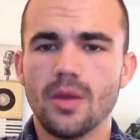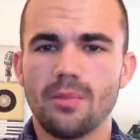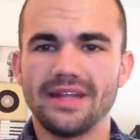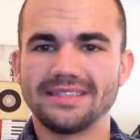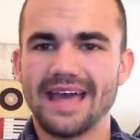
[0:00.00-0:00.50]

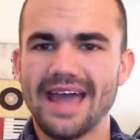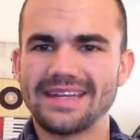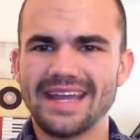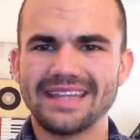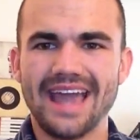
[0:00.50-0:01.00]
but his
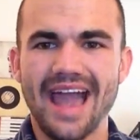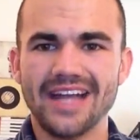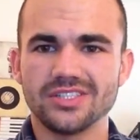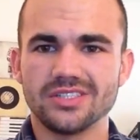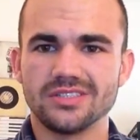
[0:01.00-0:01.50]
daily
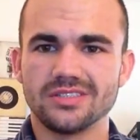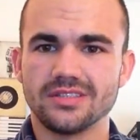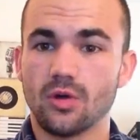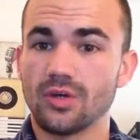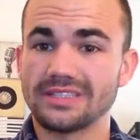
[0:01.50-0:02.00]

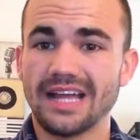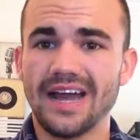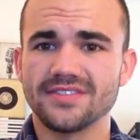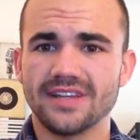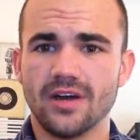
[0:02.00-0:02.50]
actions or his
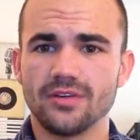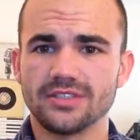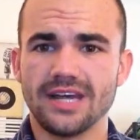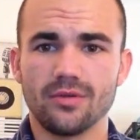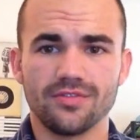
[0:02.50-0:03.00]
lifestyle
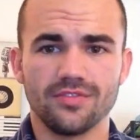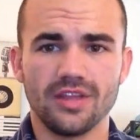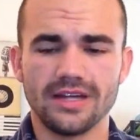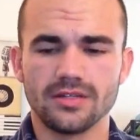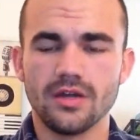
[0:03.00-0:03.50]
does not
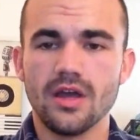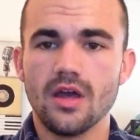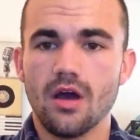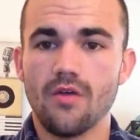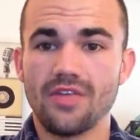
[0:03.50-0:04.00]
reflect
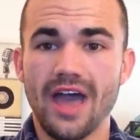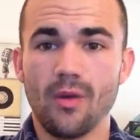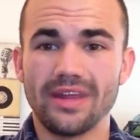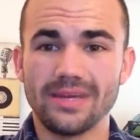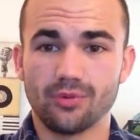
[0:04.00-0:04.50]
of
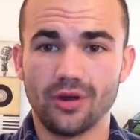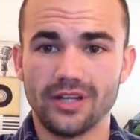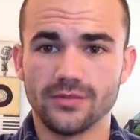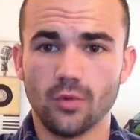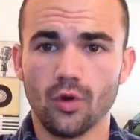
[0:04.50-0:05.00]
that what he
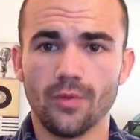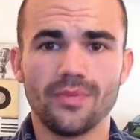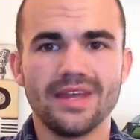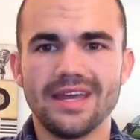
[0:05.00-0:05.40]
prays for,